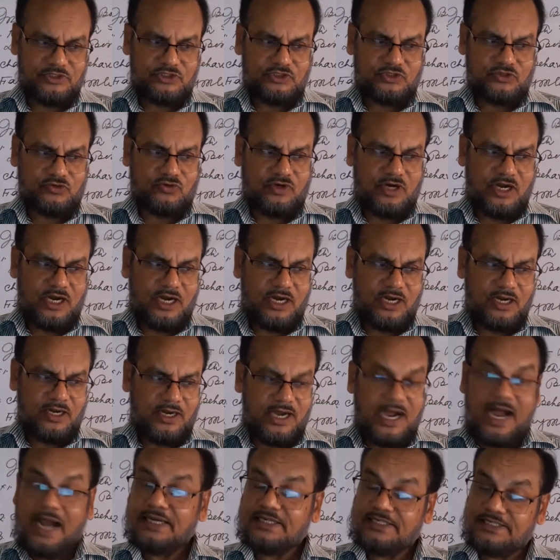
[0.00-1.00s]
So,
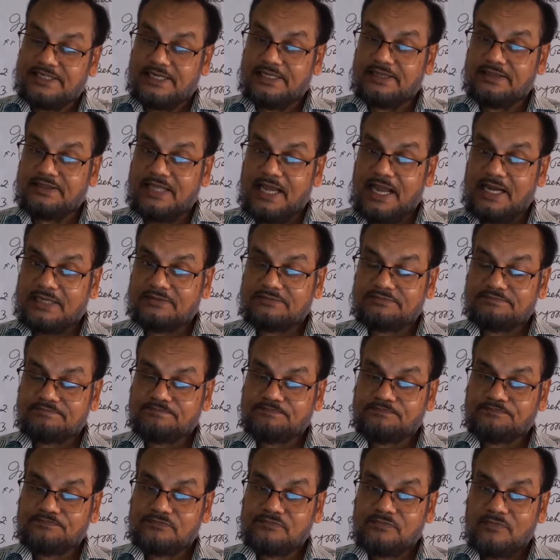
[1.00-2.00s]
until that,
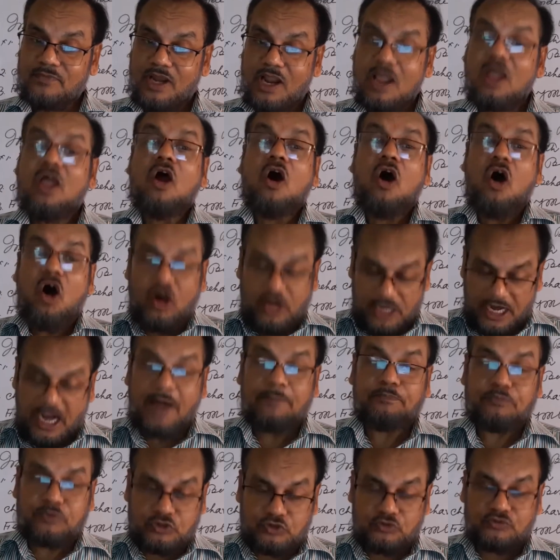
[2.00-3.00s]
or
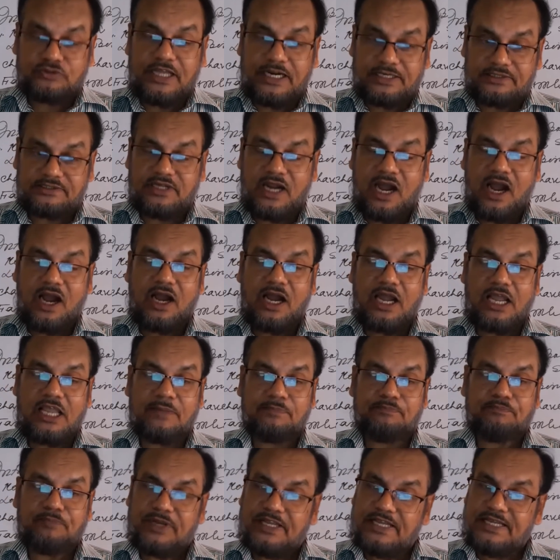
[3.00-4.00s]
up to that
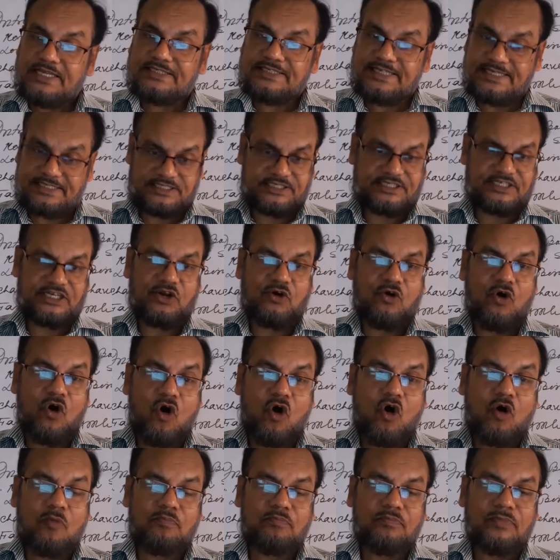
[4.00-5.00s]
time, please stay
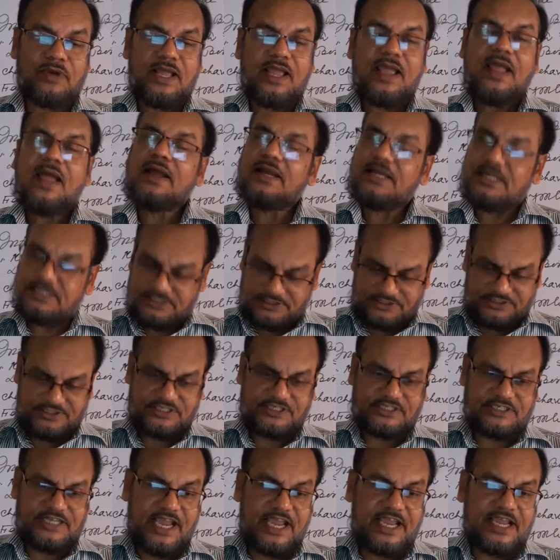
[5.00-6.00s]
home, stay
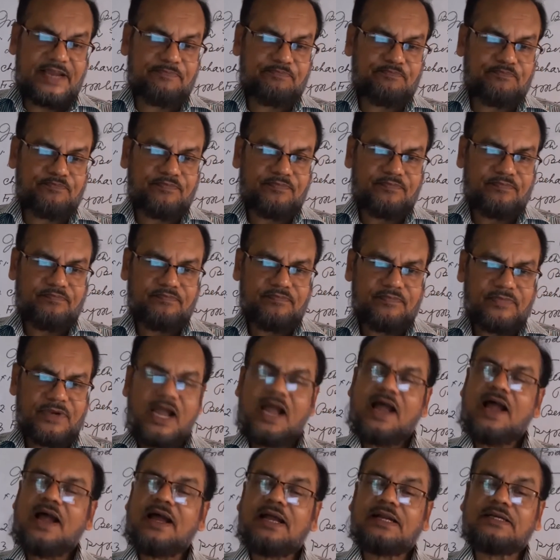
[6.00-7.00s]
safe,
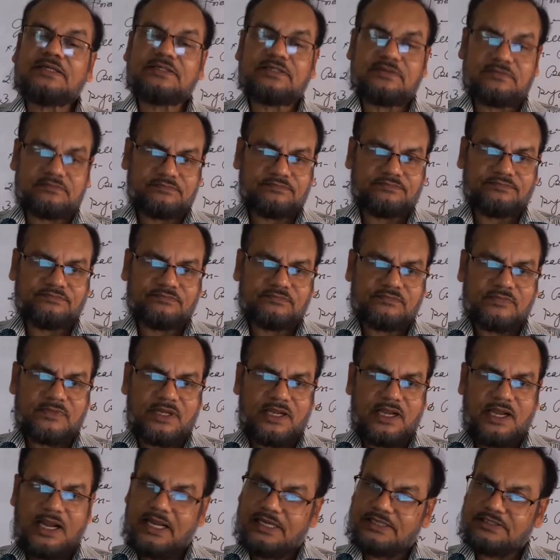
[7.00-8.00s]
and
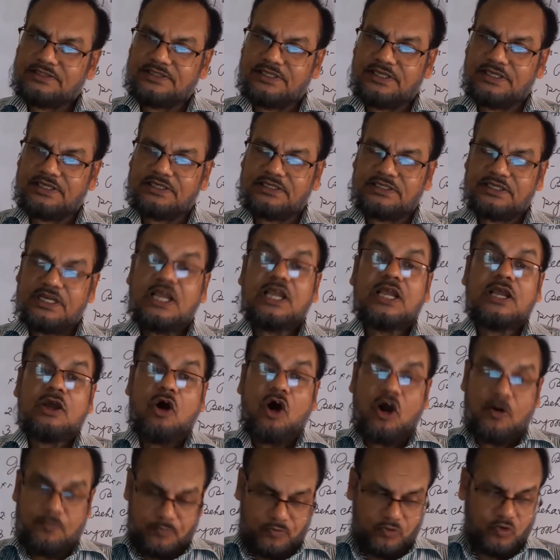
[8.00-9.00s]
I think,
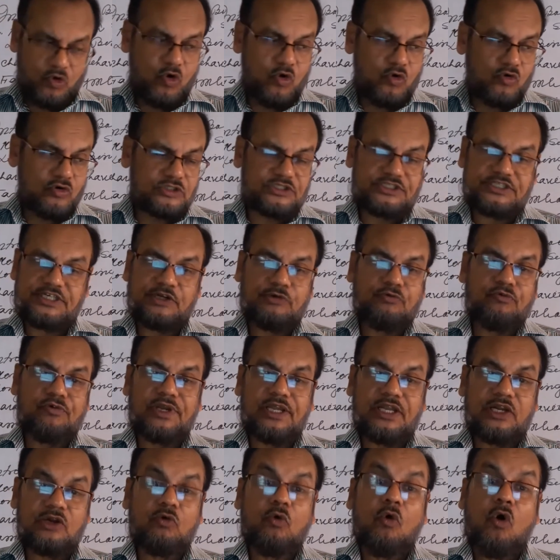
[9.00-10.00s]
of course, you
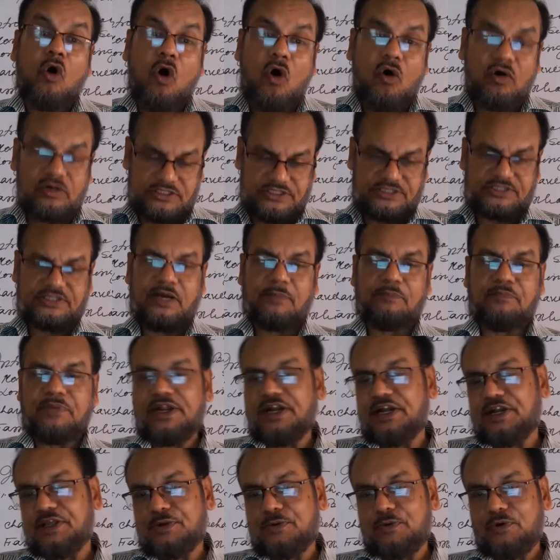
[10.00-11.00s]
will pause the
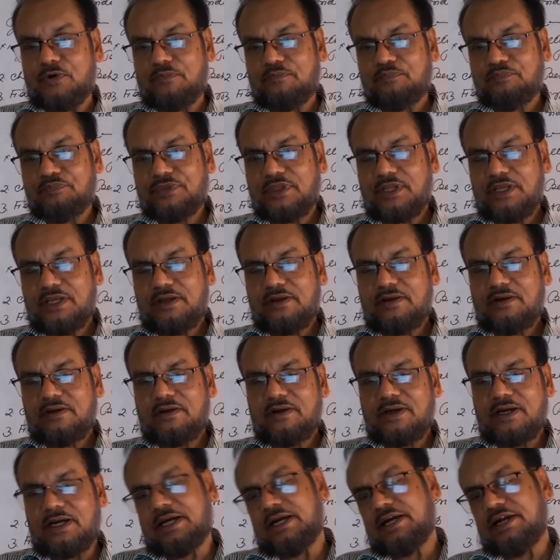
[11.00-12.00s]
video
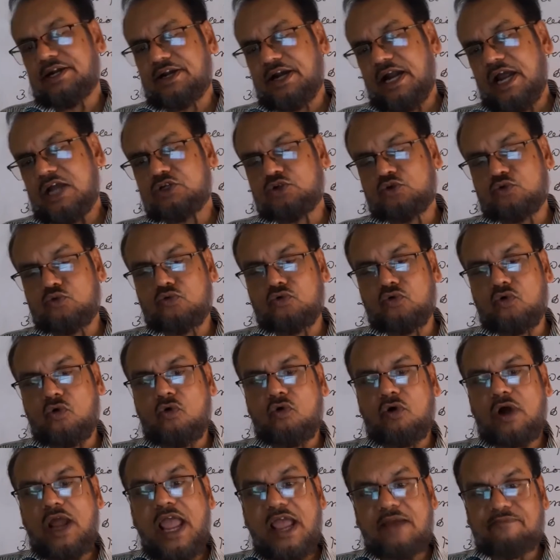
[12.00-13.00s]
and try to
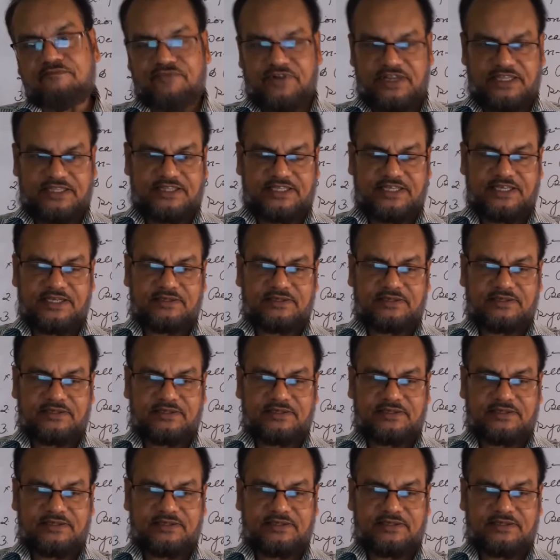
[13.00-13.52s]
know everything.